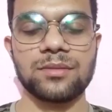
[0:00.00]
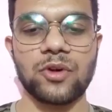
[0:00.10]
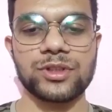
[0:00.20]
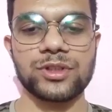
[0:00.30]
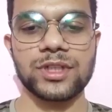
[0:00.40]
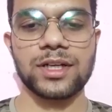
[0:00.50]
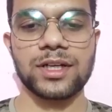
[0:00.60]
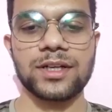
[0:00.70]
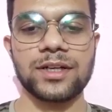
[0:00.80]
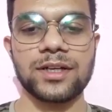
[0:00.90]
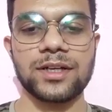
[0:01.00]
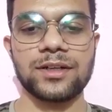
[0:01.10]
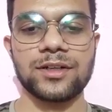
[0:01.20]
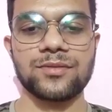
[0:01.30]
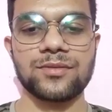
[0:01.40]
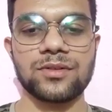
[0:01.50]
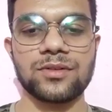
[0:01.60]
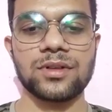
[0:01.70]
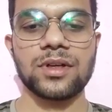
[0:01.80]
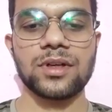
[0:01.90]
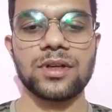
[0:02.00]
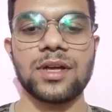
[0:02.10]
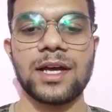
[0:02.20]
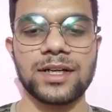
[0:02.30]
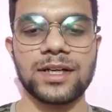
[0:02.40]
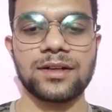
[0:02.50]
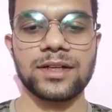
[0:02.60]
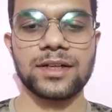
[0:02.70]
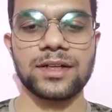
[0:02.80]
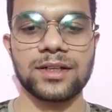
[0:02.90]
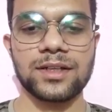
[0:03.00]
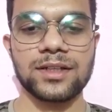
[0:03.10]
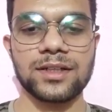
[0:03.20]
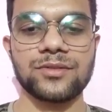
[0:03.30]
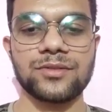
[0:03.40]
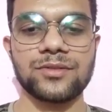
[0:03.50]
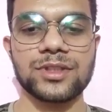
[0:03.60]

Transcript: increase its shelf life, and we can